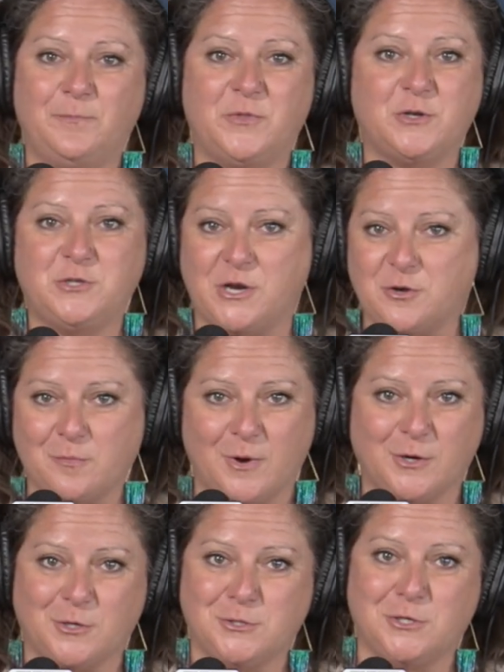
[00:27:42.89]
their gender
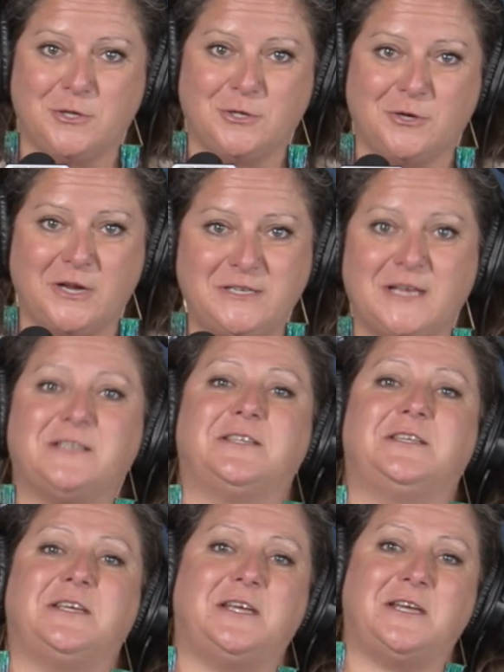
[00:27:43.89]
markers on their
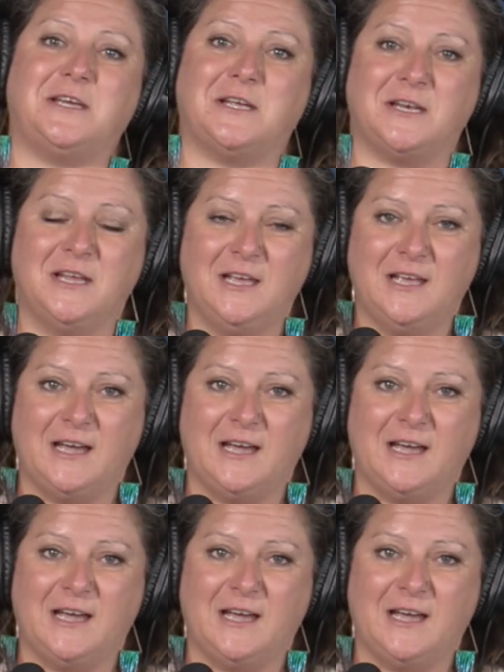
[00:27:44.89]
identity and